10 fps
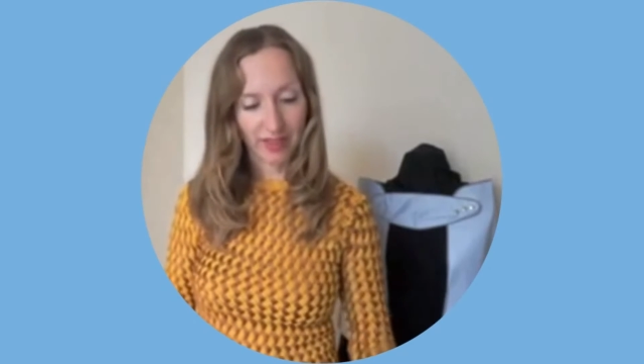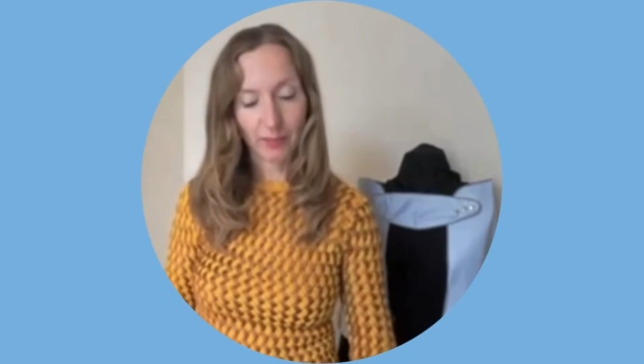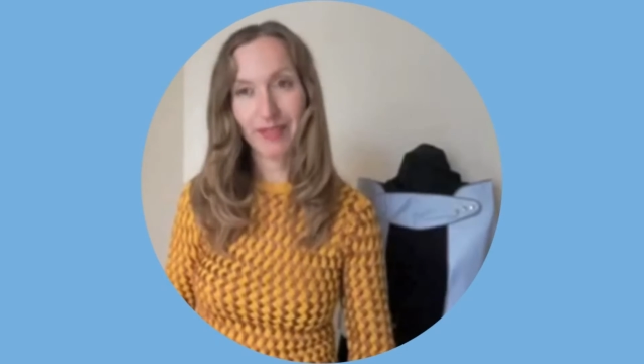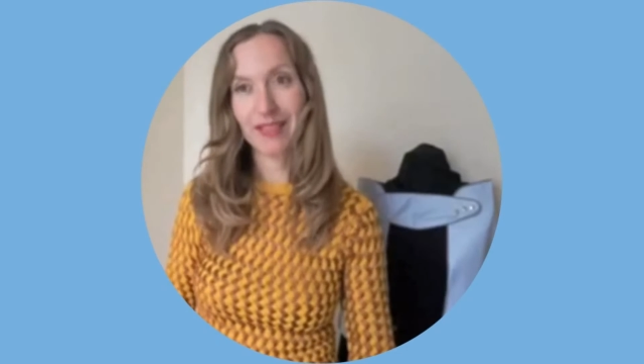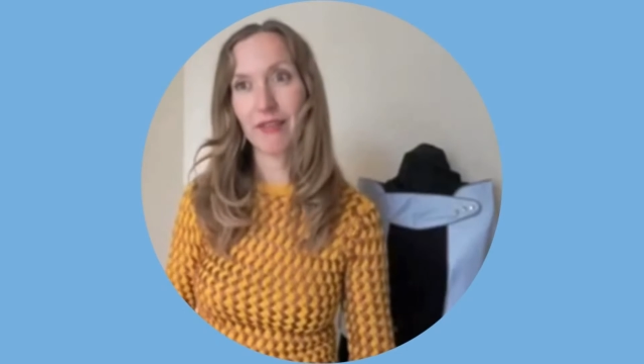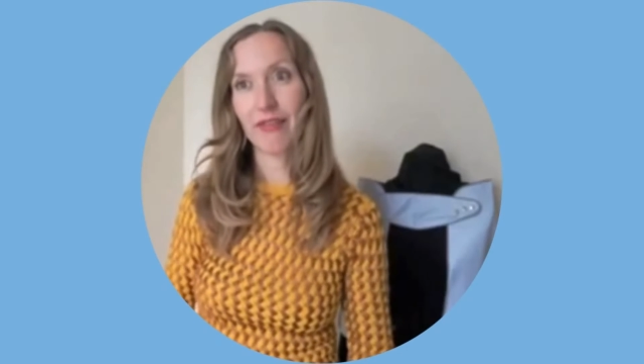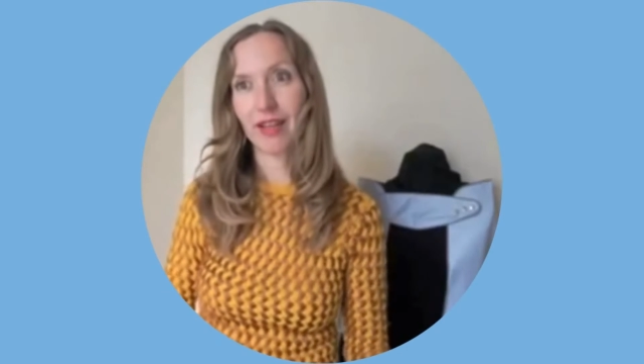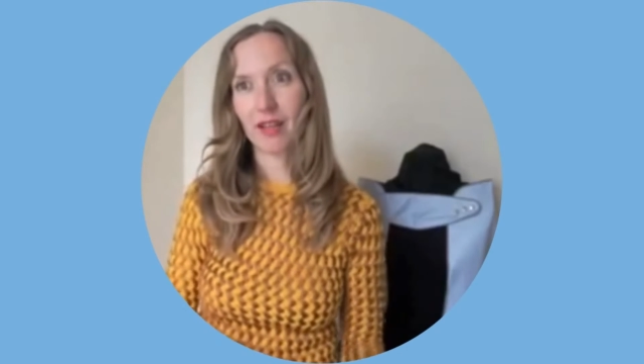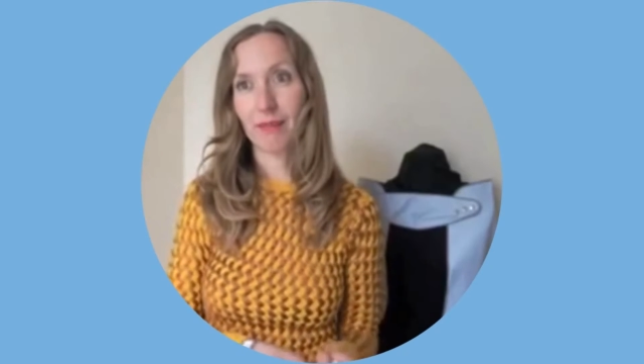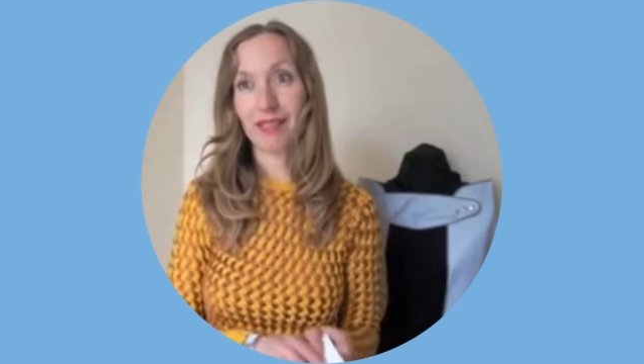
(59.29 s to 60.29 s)
This
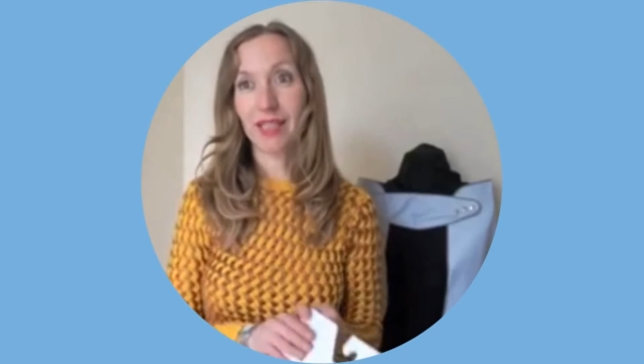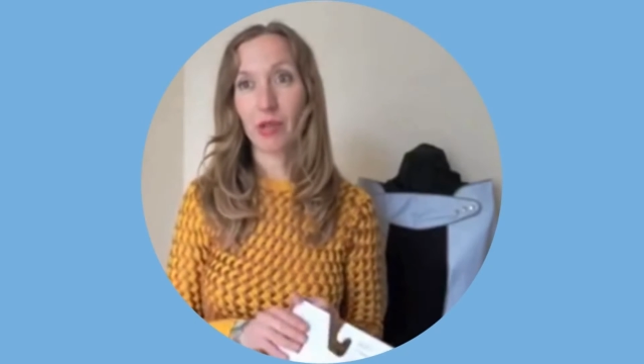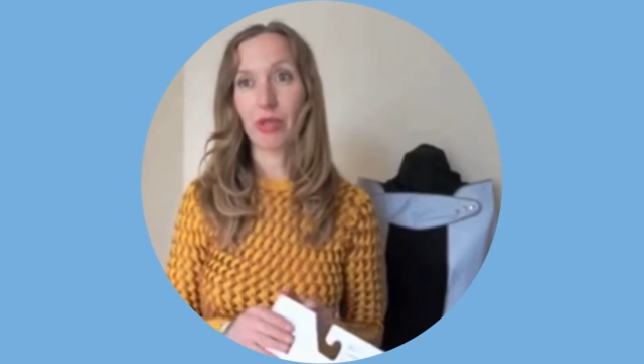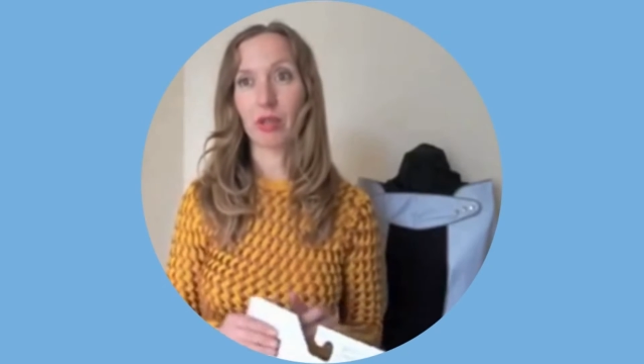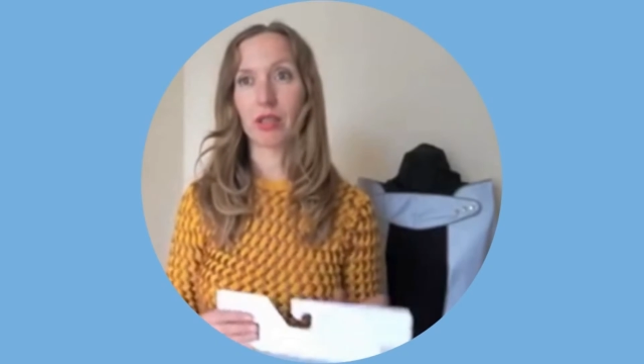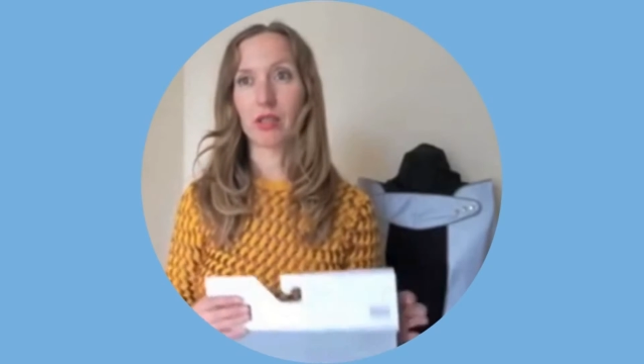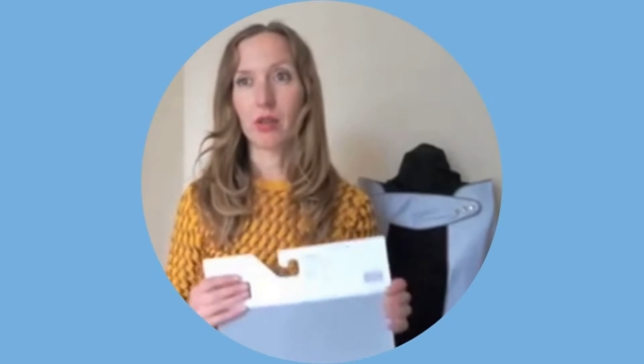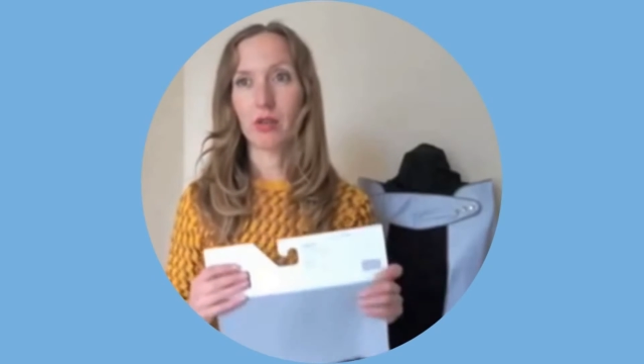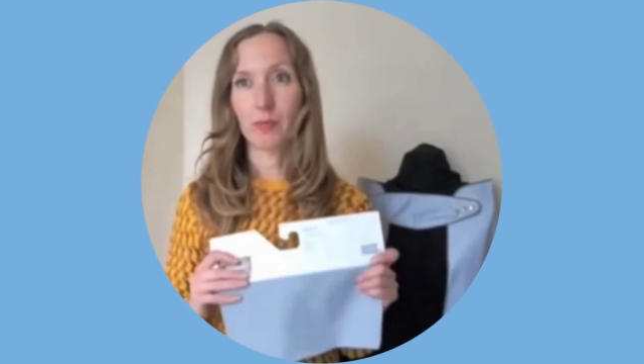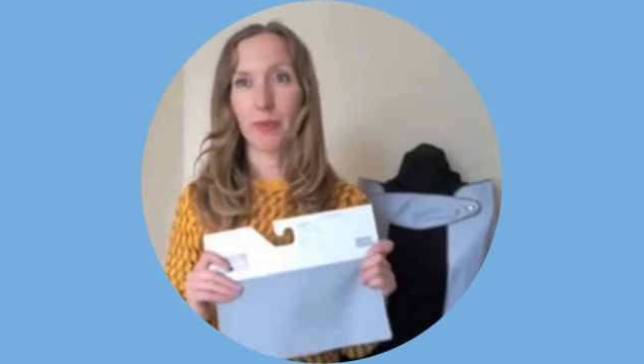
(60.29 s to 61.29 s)
specific material is